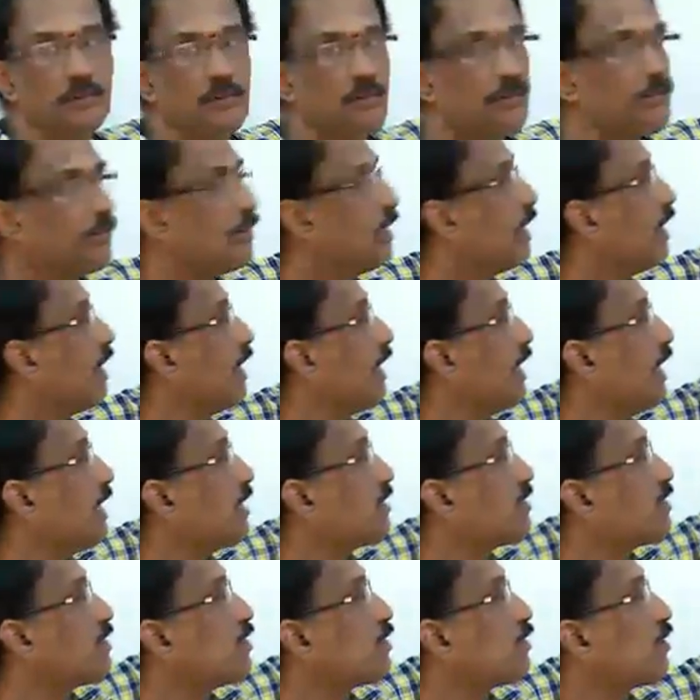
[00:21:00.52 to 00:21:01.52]
x
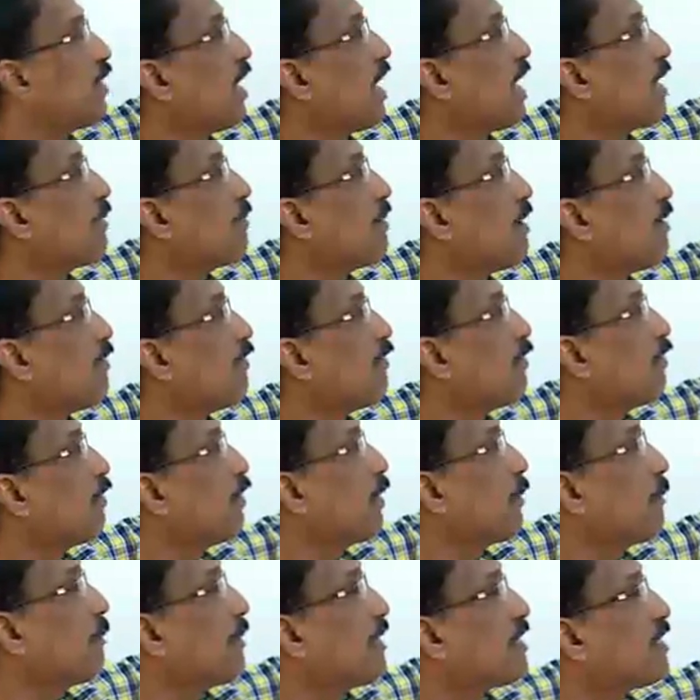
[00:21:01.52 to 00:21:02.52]
square by 4 plus
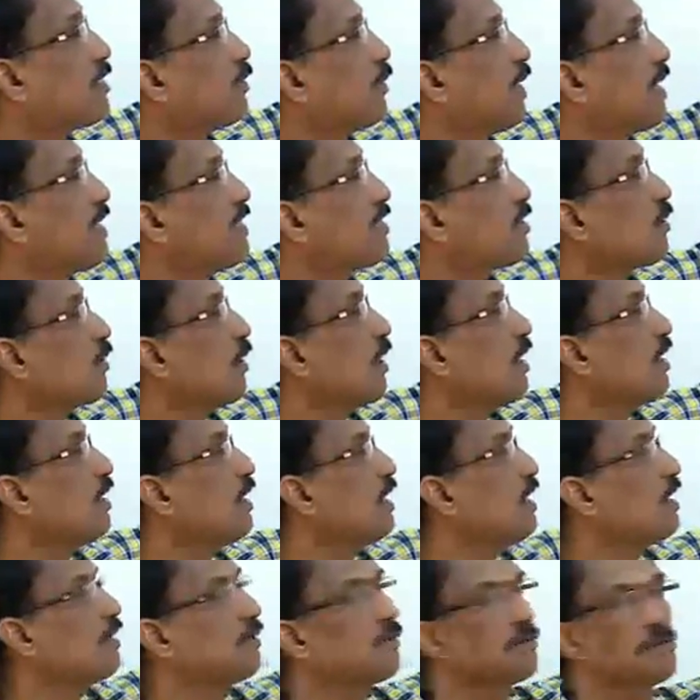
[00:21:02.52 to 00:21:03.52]
y square equal
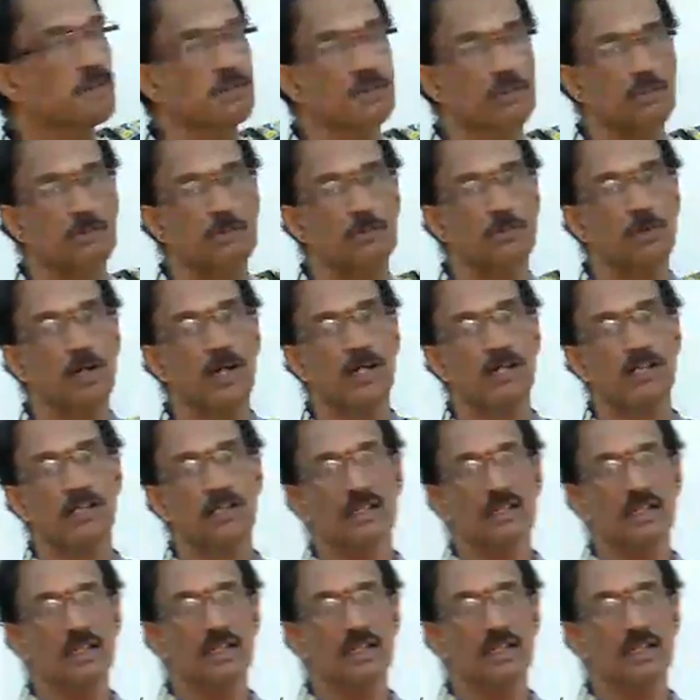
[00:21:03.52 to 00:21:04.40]
to 1 is